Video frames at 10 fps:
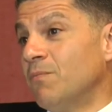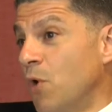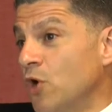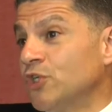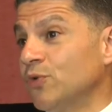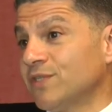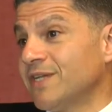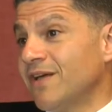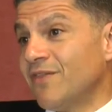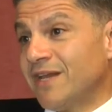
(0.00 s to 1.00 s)

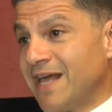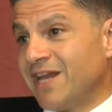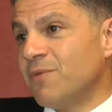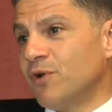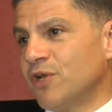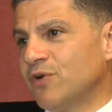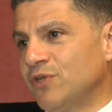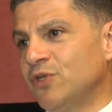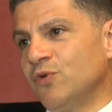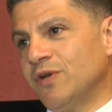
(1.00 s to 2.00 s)
modules that anybody
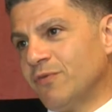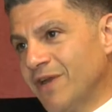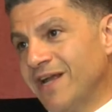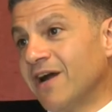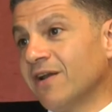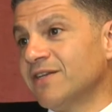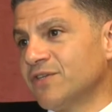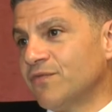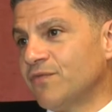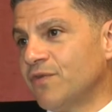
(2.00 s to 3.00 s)
could do
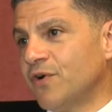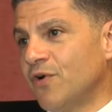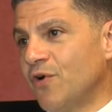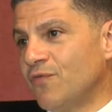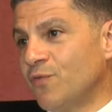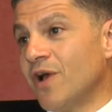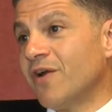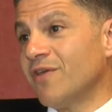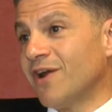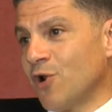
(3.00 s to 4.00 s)
regardless of
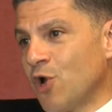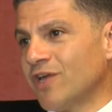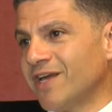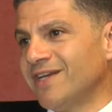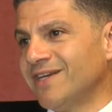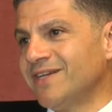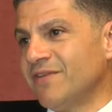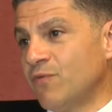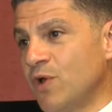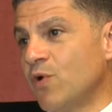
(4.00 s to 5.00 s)
where they are located
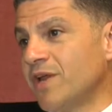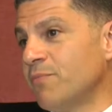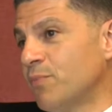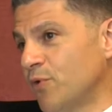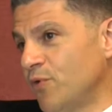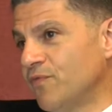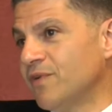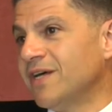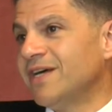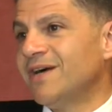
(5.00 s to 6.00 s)
if we want to improve
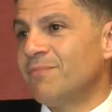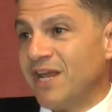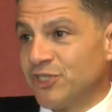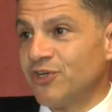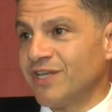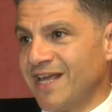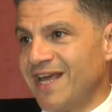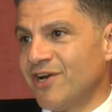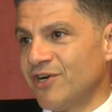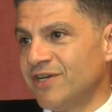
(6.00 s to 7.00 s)
patient
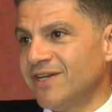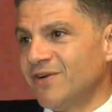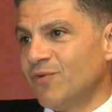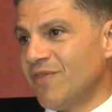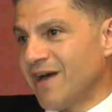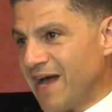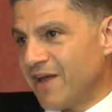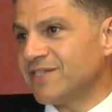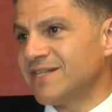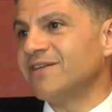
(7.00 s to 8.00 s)
care with the
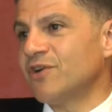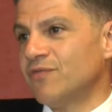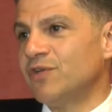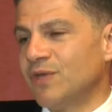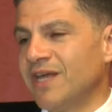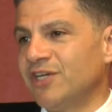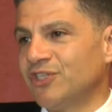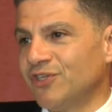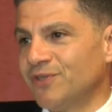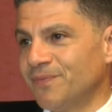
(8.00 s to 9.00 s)
higher standard of
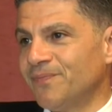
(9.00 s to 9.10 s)
education.